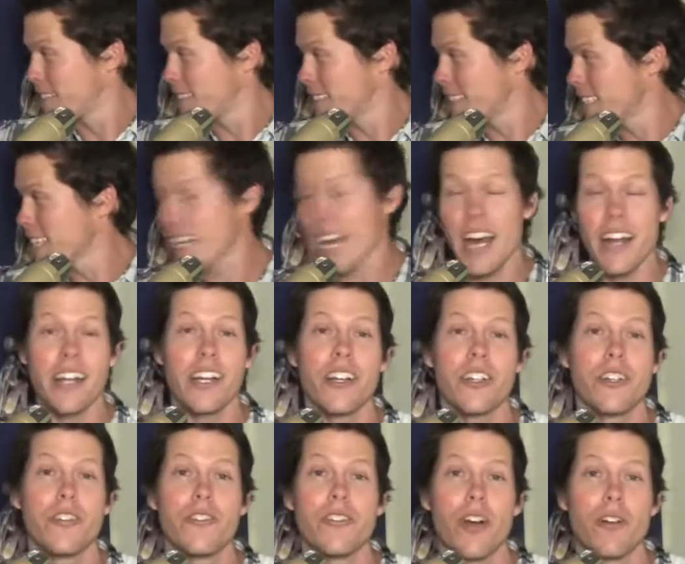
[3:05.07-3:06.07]
Get out of here,
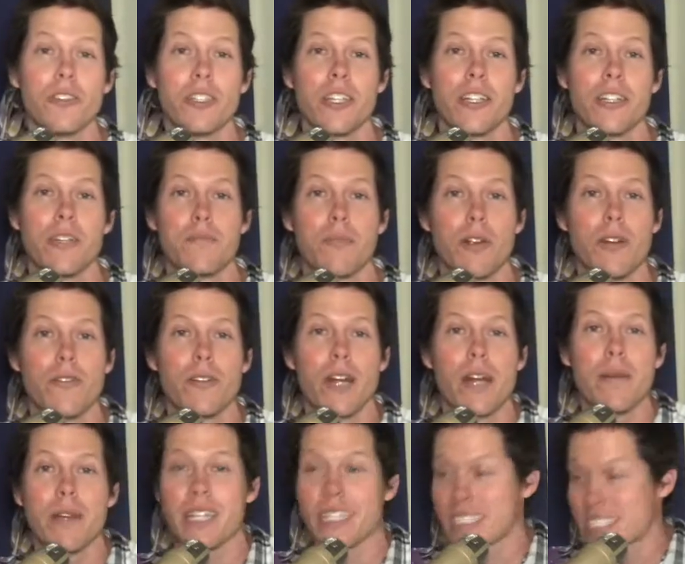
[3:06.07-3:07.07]
you nosy little pervert. I'm
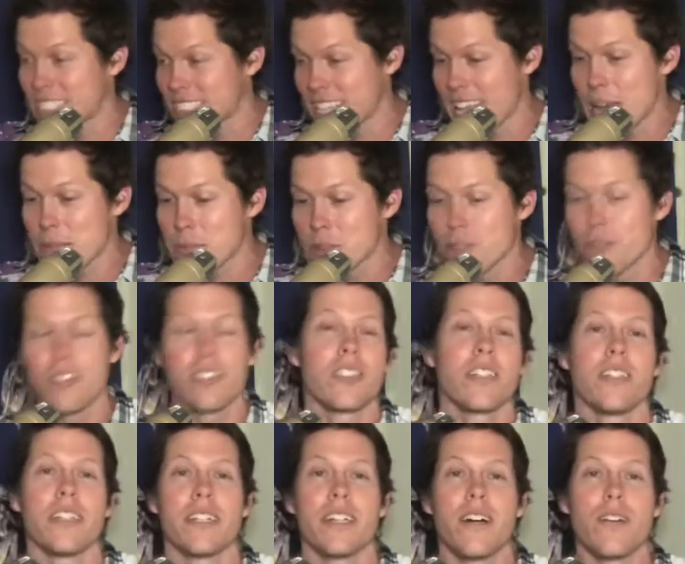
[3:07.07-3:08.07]
going to slap you
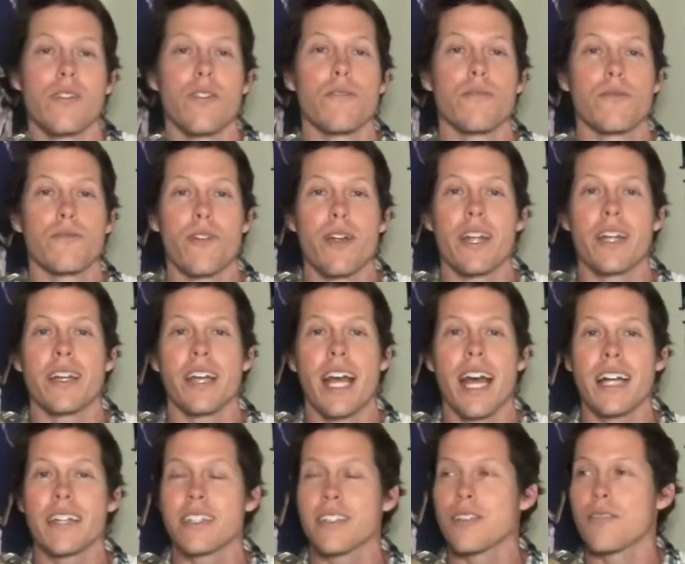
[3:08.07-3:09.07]
silly. Uncle Frank
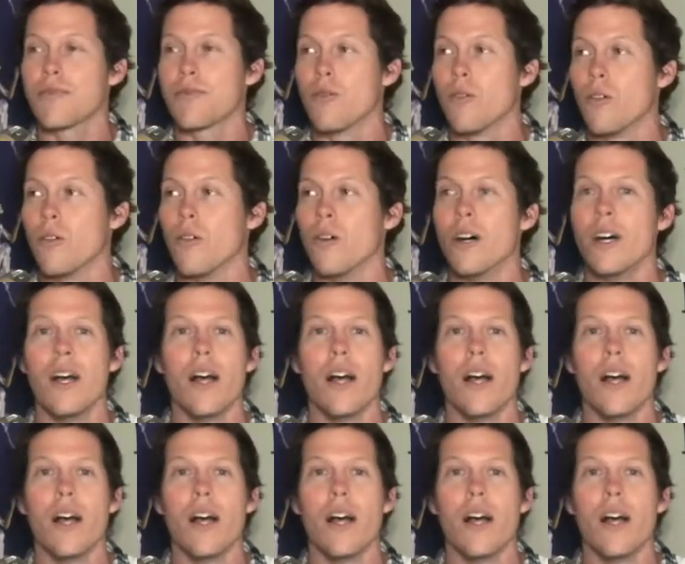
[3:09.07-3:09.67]
acting a fool.